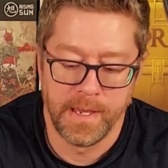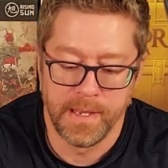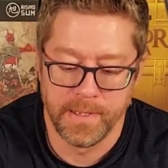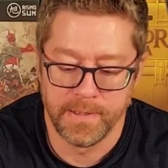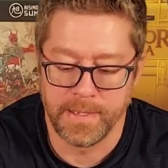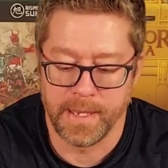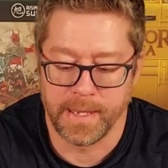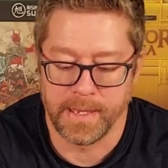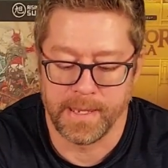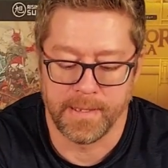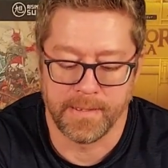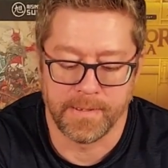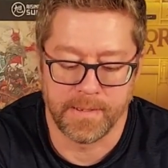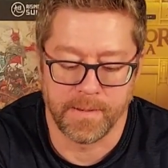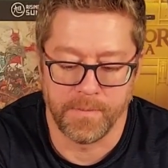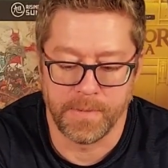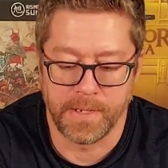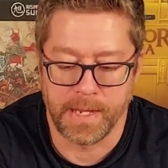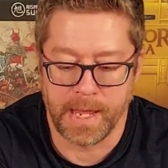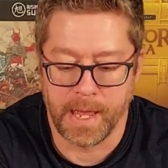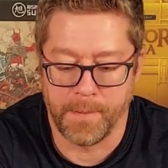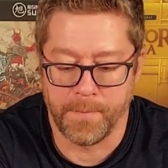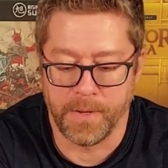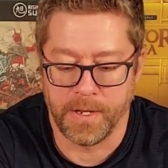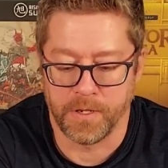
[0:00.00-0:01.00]
taking some
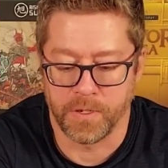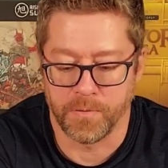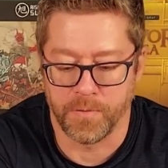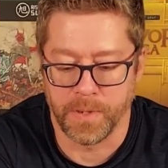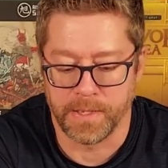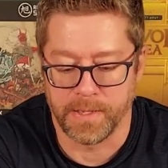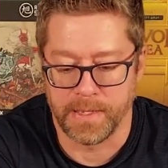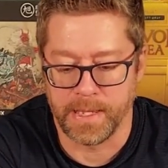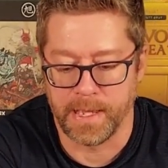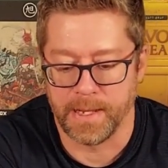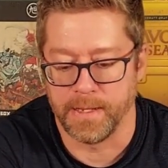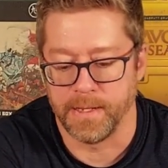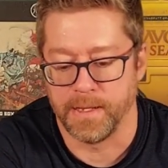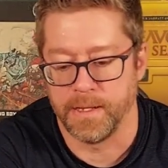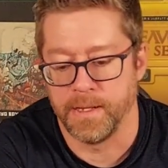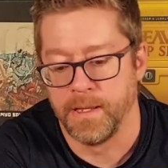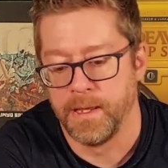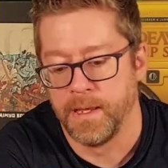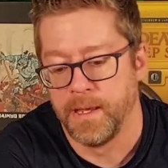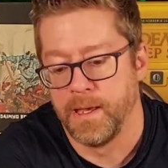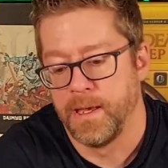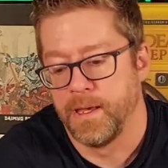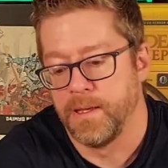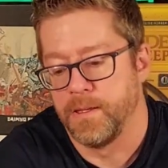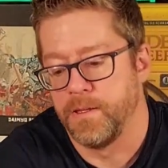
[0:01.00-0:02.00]
damage, but then
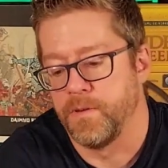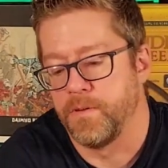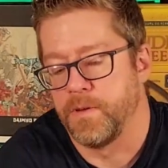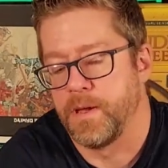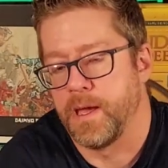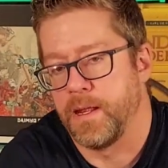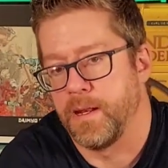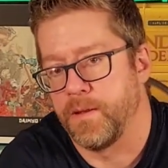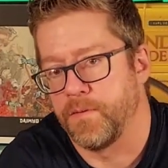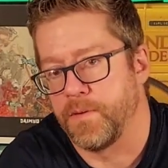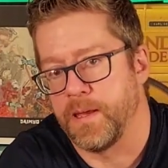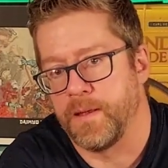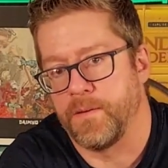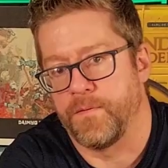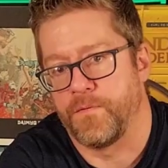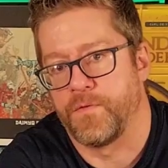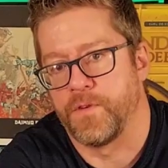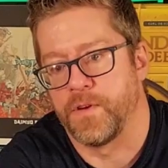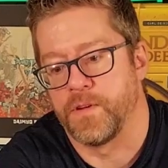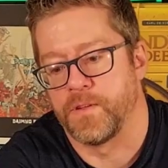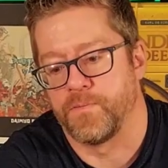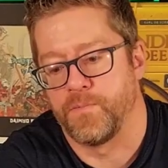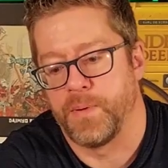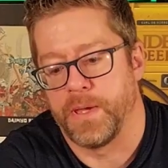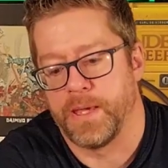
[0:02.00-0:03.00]
you kind of get
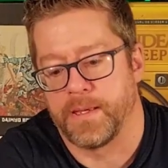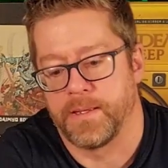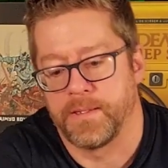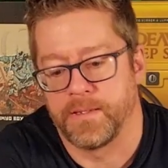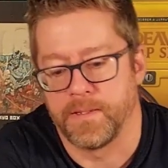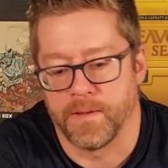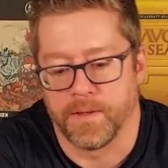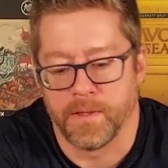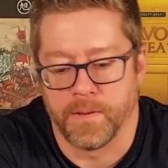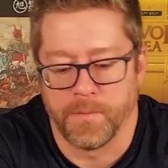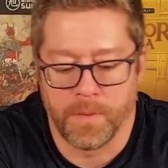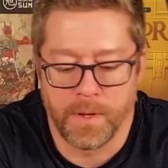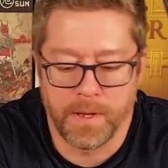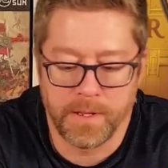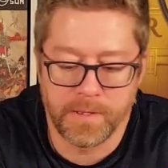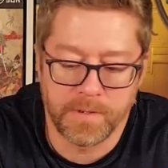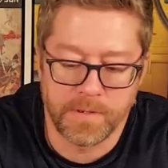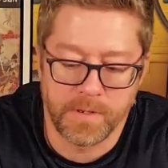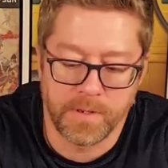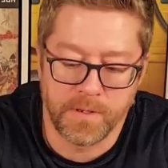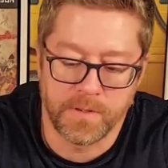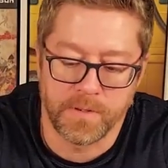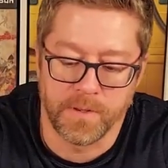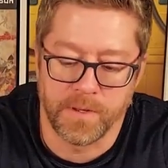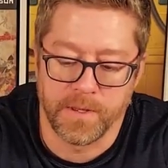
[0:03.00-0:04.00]
first picks of the
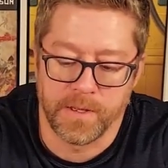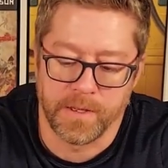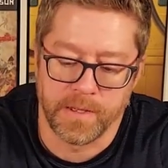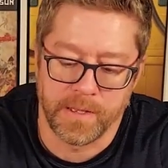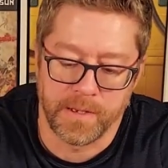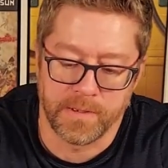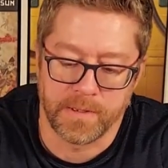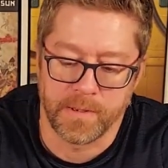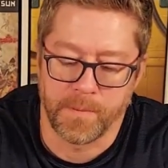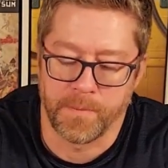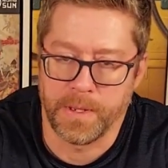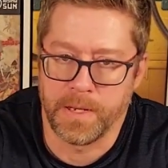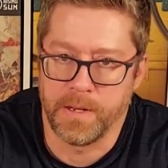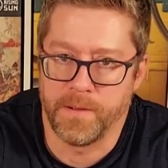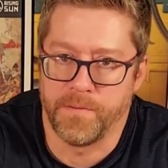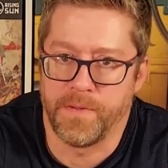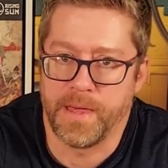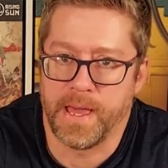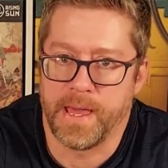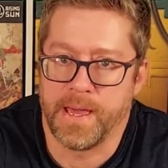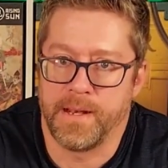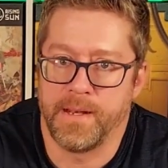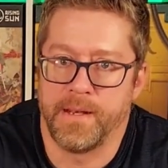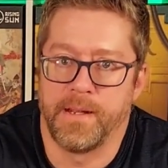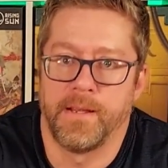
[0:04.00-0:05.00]
monsters. So there's a bit of
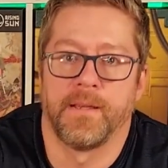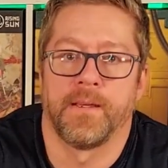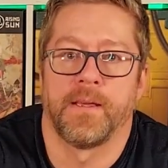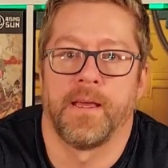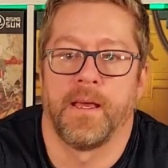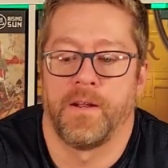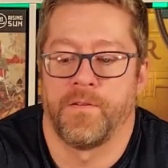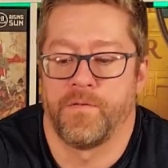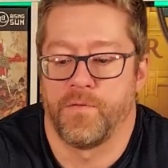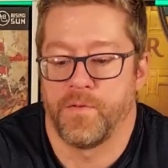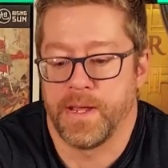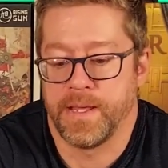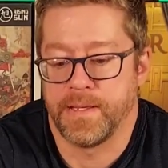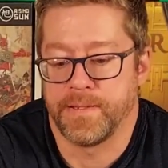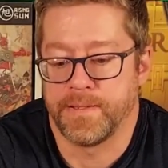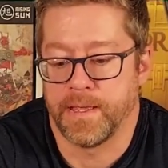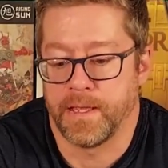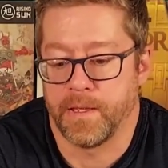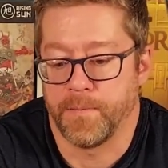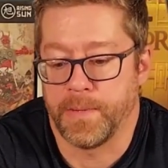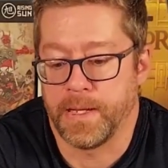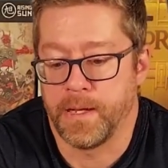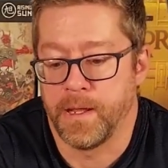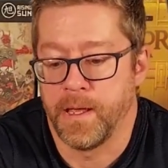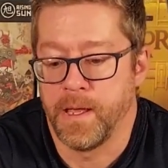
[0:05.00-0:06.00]
that kind of race
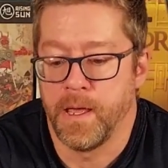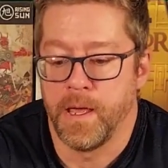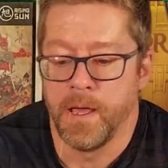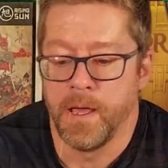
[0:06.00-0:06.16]
element.